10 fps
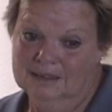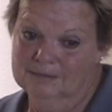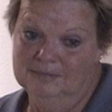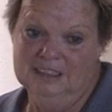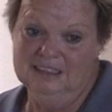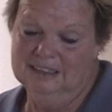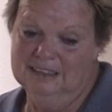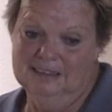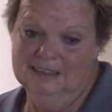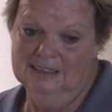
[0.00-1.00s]
to me,
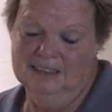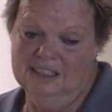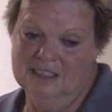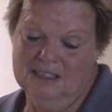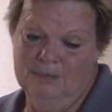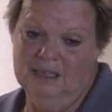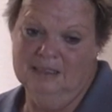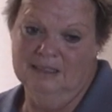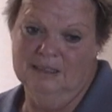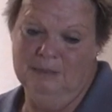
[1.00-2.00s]
it's
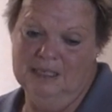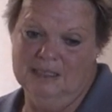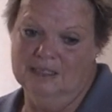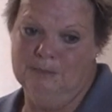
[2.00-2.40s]
just